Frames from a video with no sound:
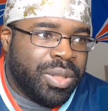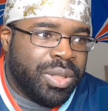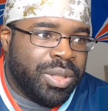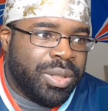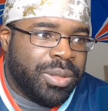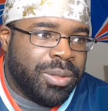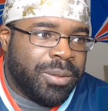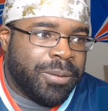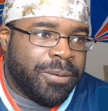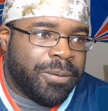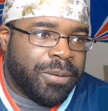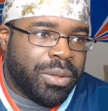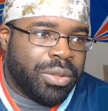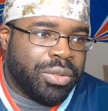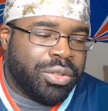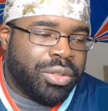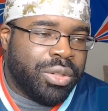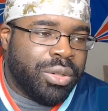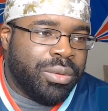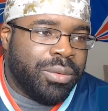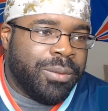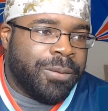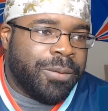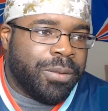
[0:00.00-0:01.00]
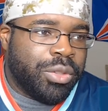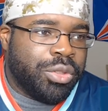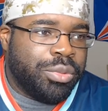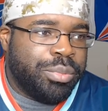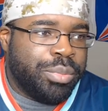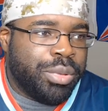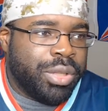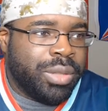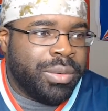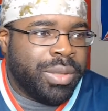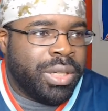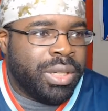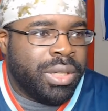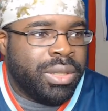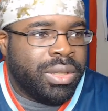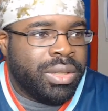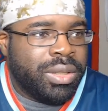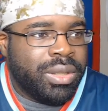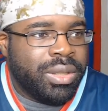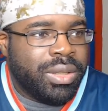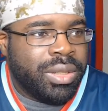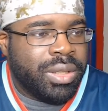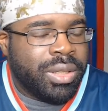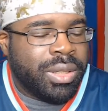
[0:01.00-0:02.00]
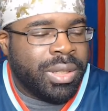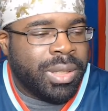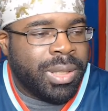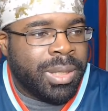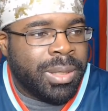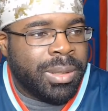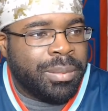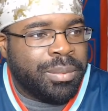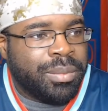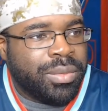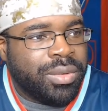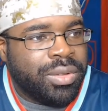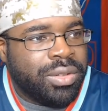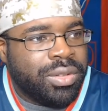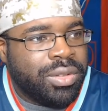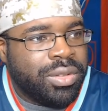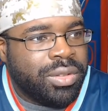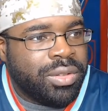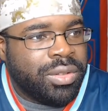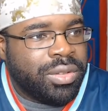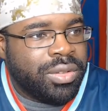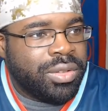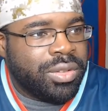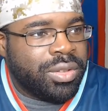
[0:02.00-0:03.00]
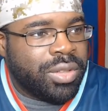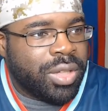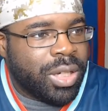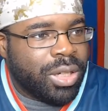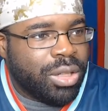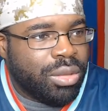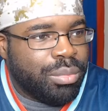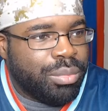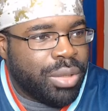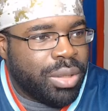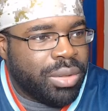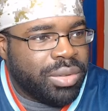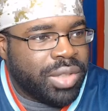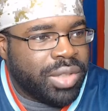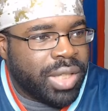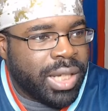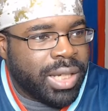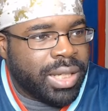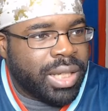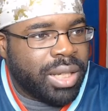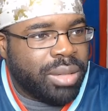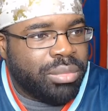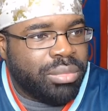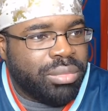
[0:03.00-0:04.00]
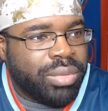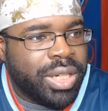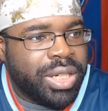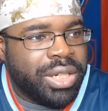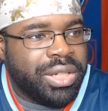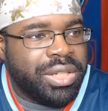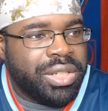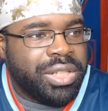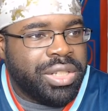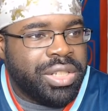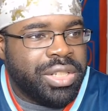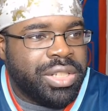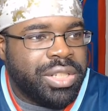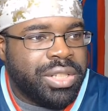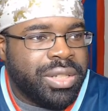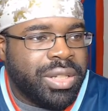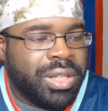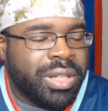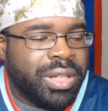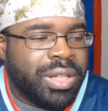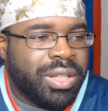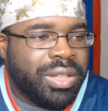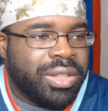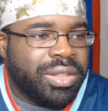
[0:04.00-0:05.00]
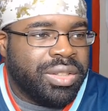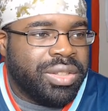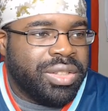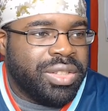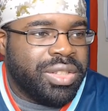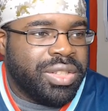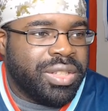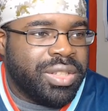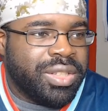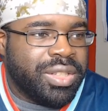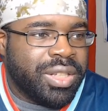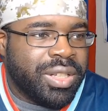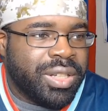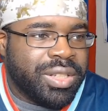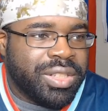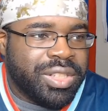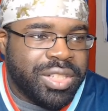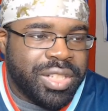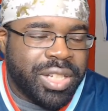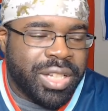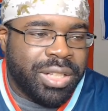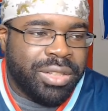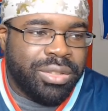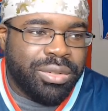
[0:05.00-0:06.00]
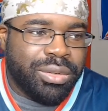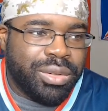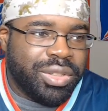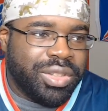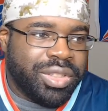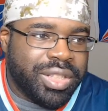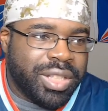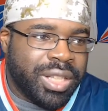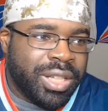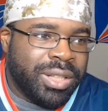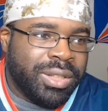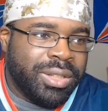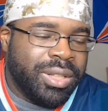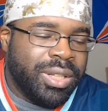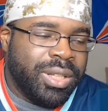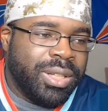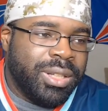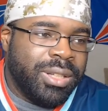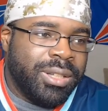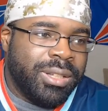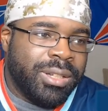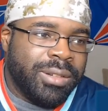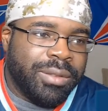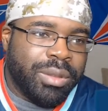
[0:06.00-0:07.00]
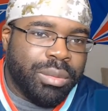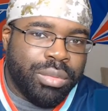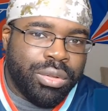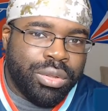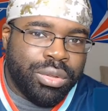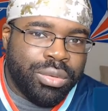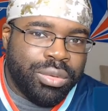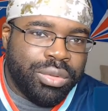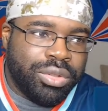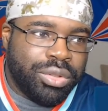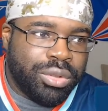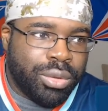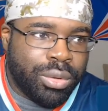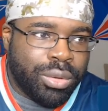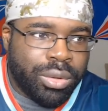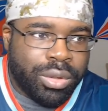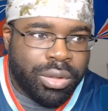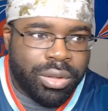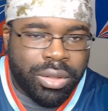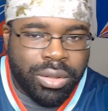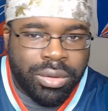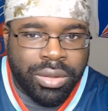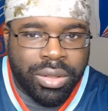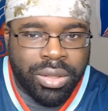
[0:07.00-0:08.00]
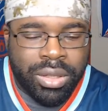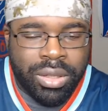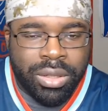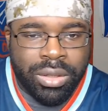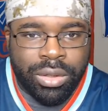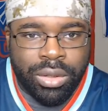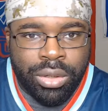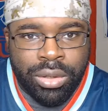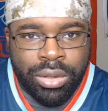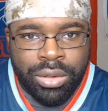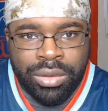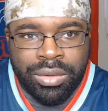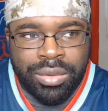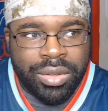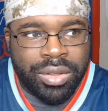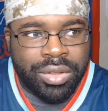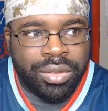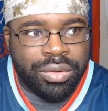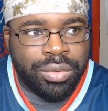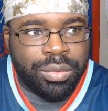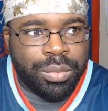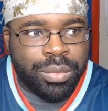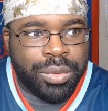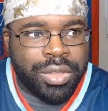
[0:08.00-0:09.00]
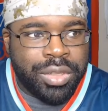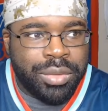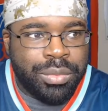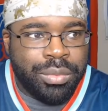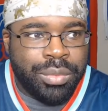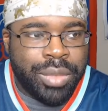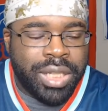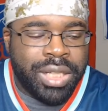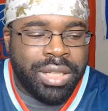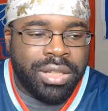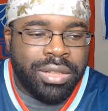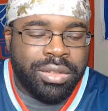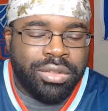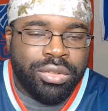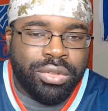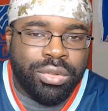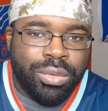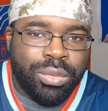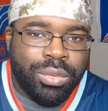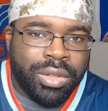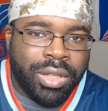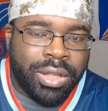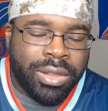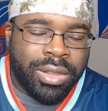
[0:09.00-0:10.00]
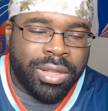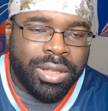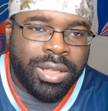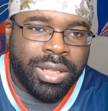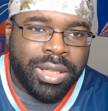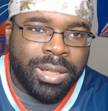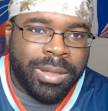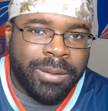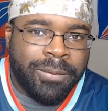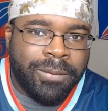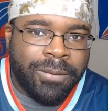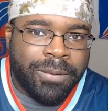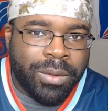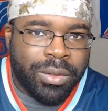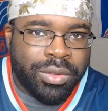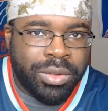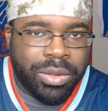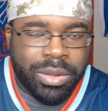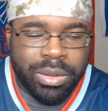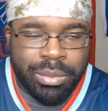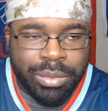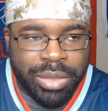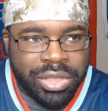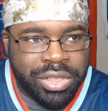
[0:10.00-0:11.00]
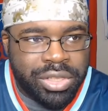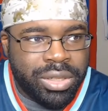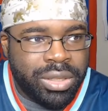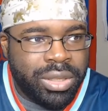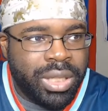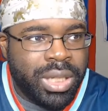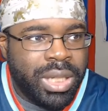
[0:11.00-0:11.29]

First period, Tyler Bozak and Braden Shen of the Blues scored goals, which making it 2-0 in first intermission.